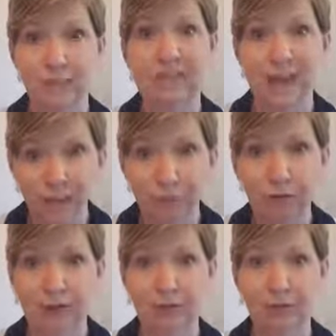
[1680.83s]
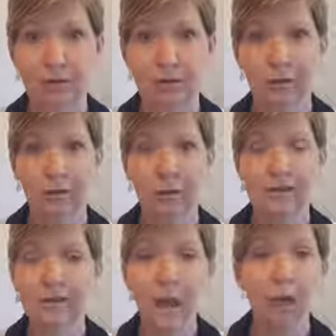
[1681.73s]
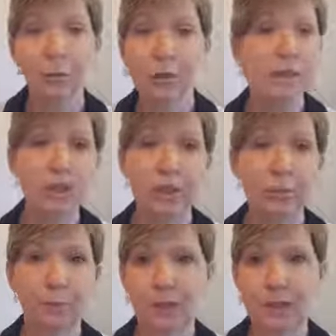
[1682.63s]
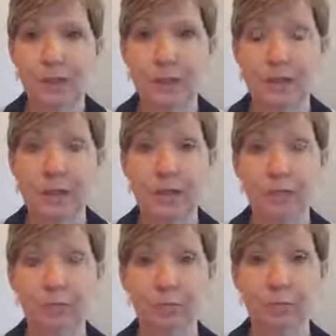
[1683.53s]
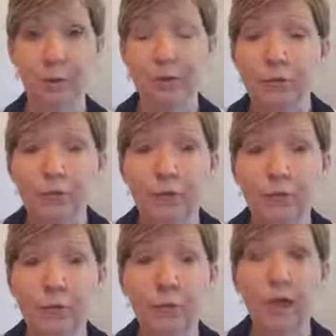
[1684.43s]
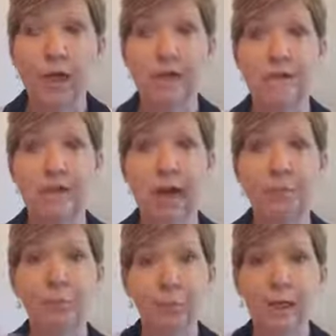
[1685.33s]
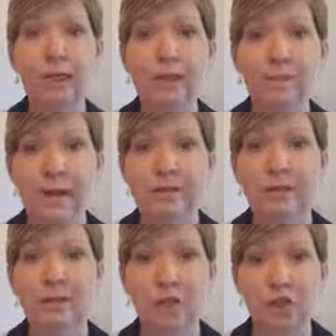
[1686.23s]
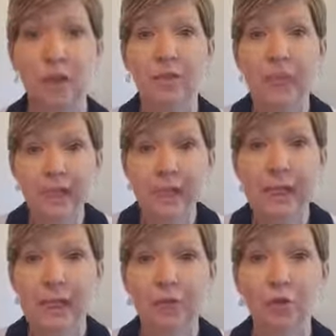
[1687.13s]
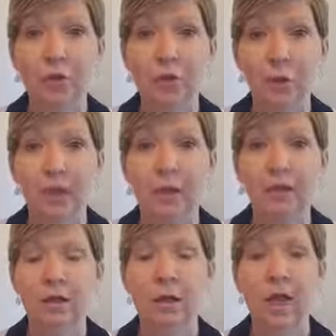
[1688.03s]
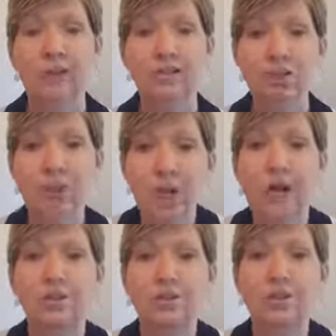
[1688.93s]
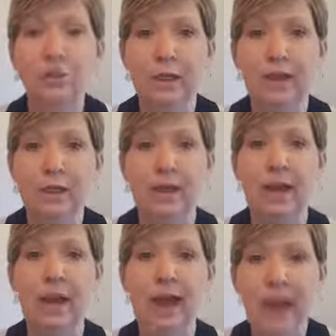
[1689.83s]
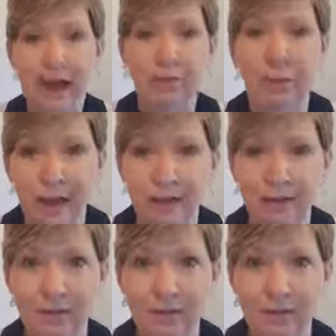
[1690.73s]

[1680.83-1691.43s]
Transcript: It's halfway. It's not reaching the person that he put in front of you. It's not bringing a message that he gave you to bring. It's just doing it halfway.